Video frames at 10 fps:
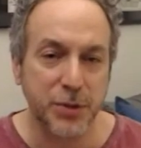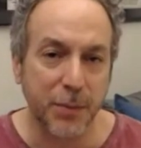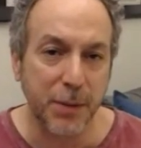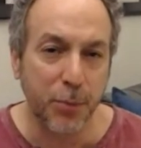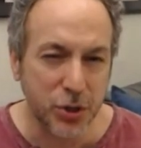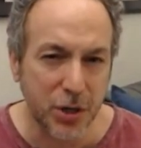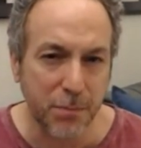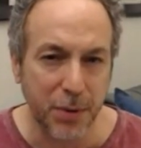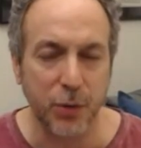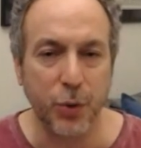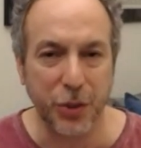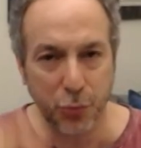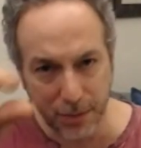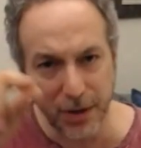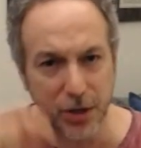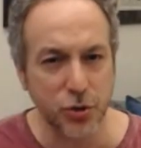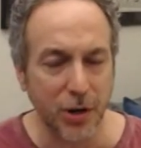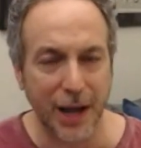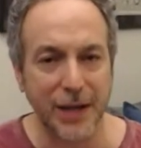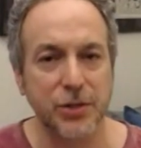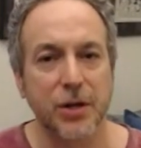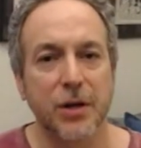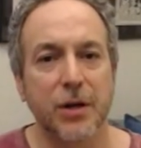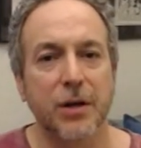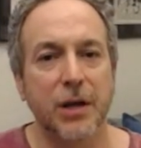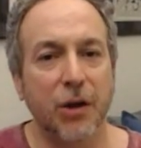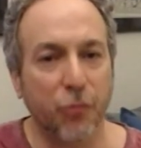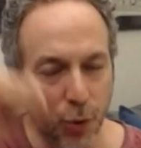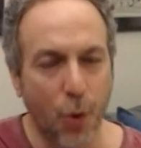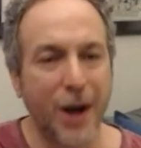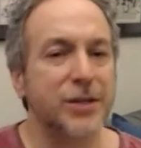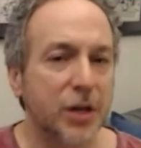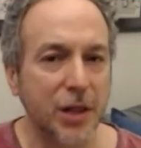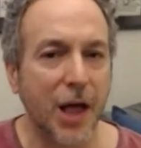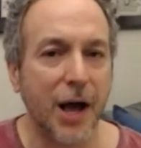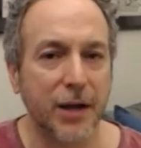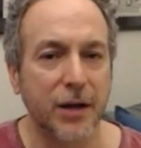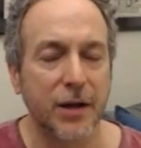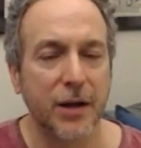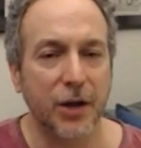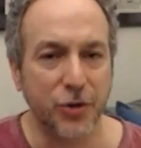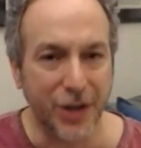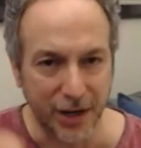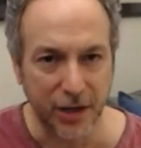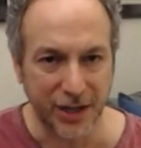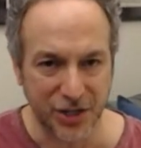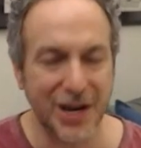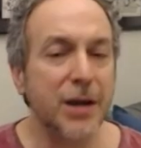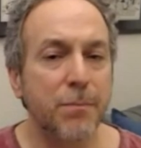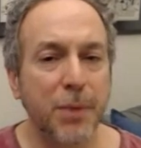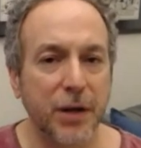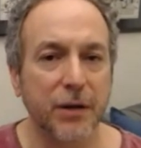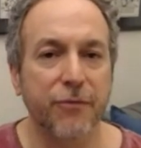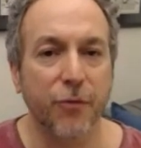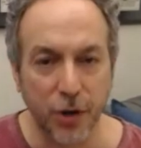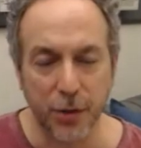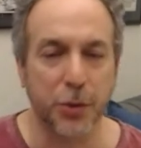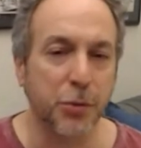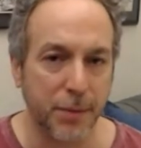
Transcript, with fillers: somebody puts in a bid with three minutes or less, it rewinds the clock and you get an extended bidding for another three